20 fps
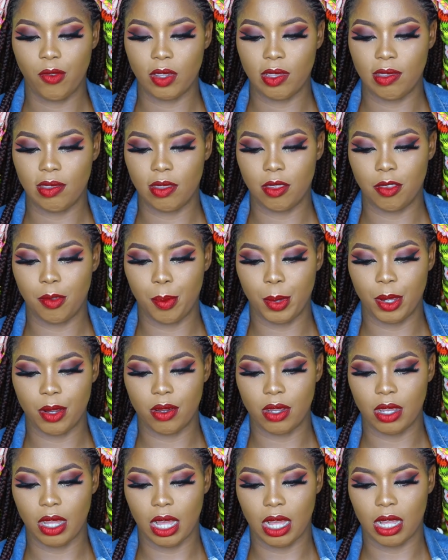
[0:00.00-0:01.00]
Faces
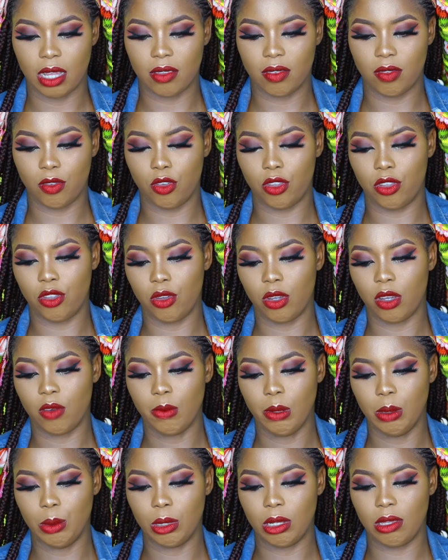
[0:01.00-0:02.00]
Spirit asks, did you
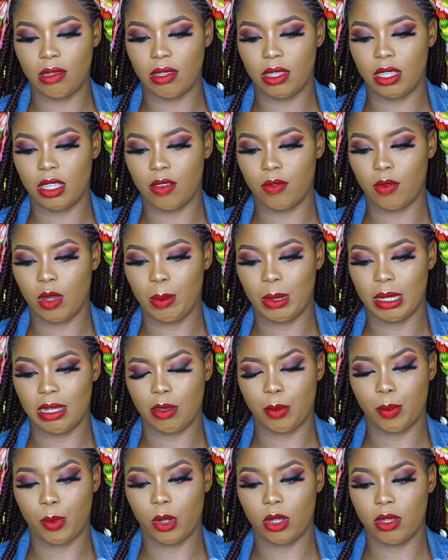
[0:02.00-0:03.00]
ever want to give up
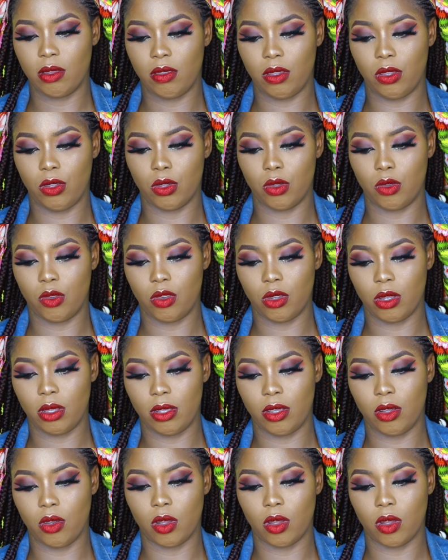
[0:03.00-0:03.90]
at a point in your journey?